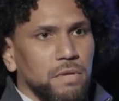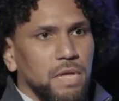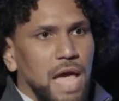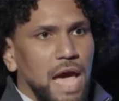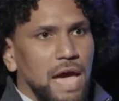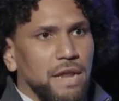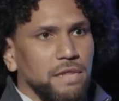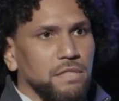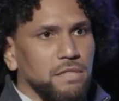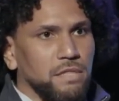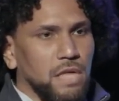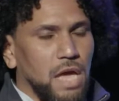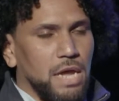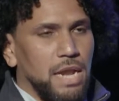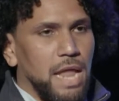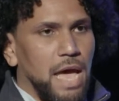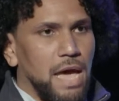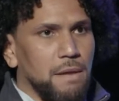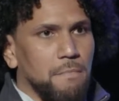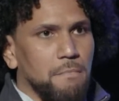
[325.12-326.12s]
out of
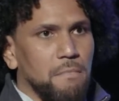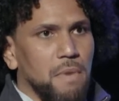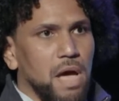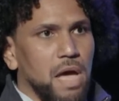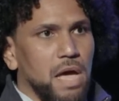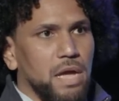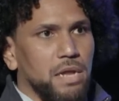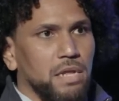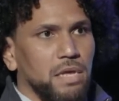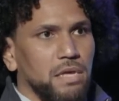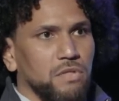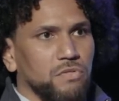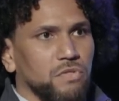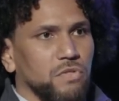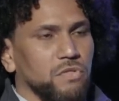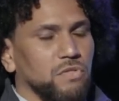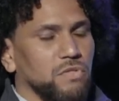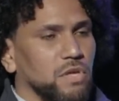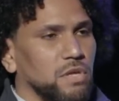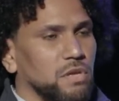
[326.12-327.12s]
sight, out of mind is
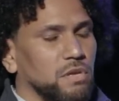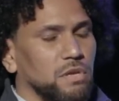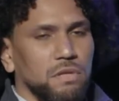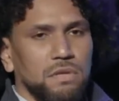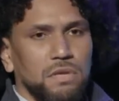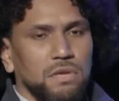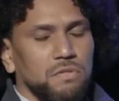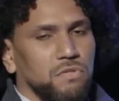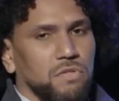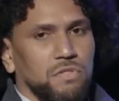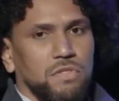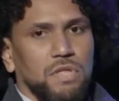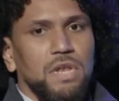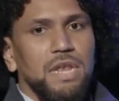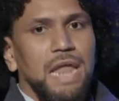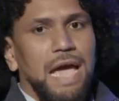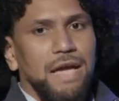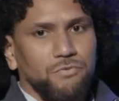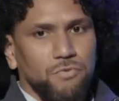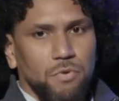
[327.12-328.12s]
just a
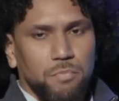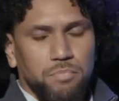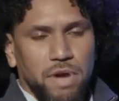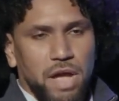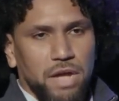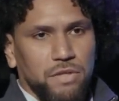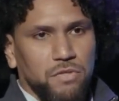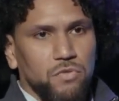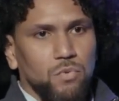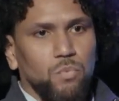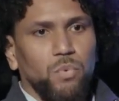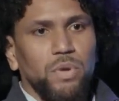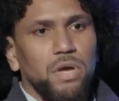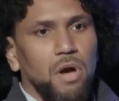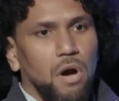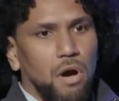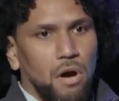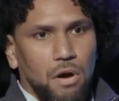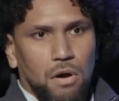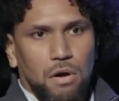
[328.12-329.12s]
natural practice we
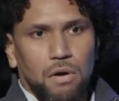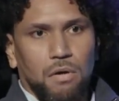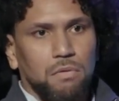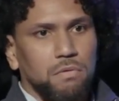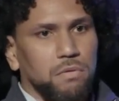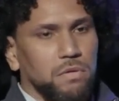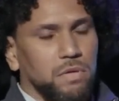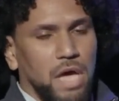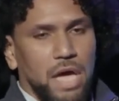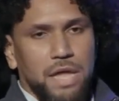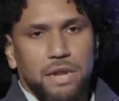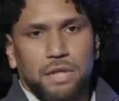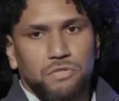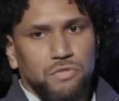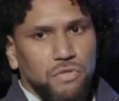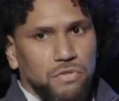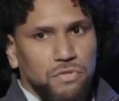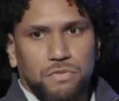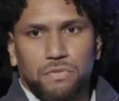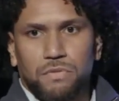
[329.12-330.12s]
all kind of
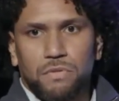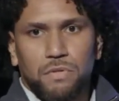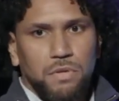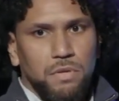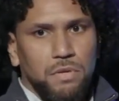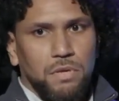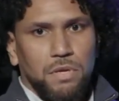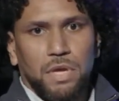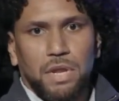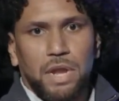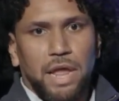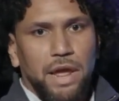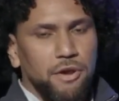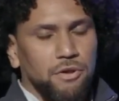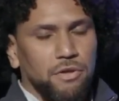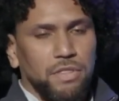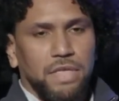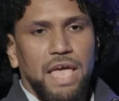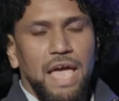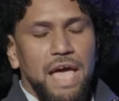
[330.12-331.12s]
just
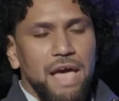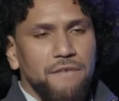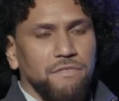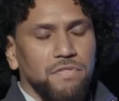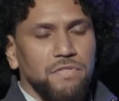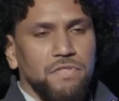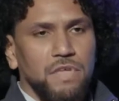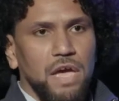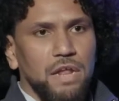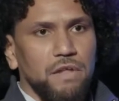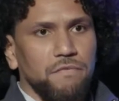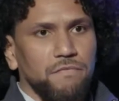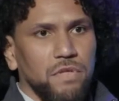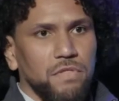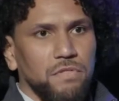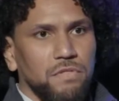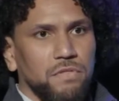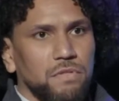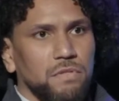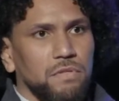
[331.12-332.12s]
inherently have inside of
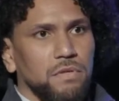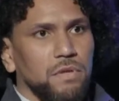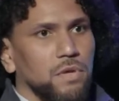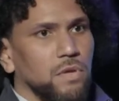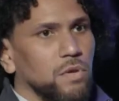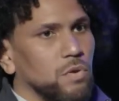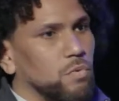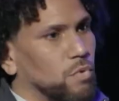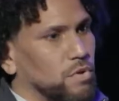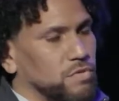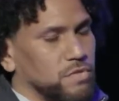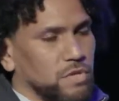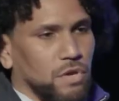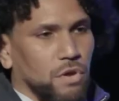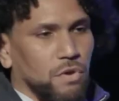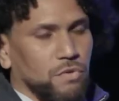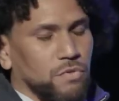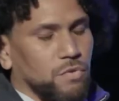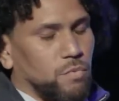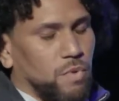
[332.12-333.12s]
us. Once it
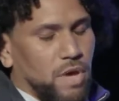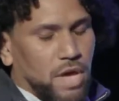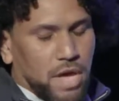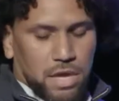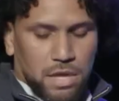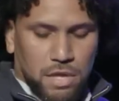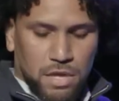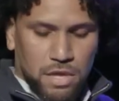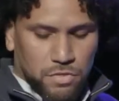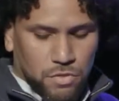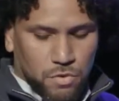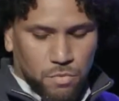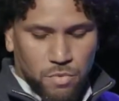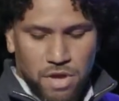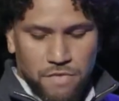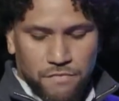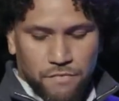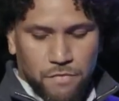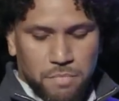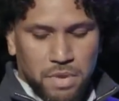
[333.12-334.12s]
goes away, it's
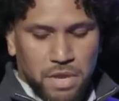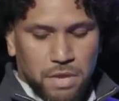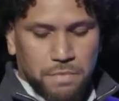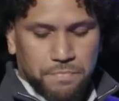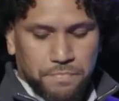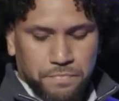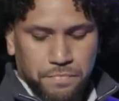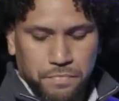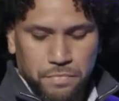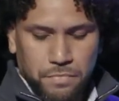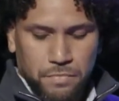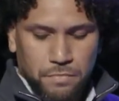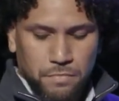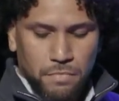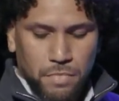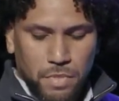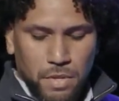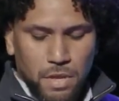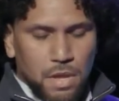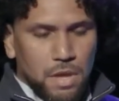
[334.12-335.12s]
away from me.
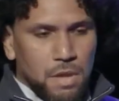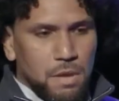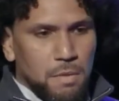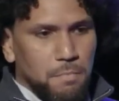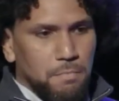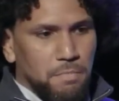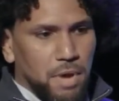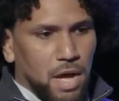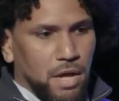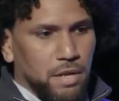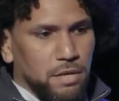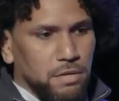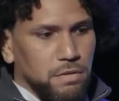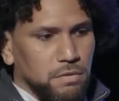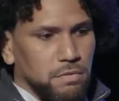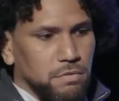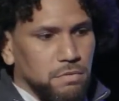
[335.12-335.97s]
But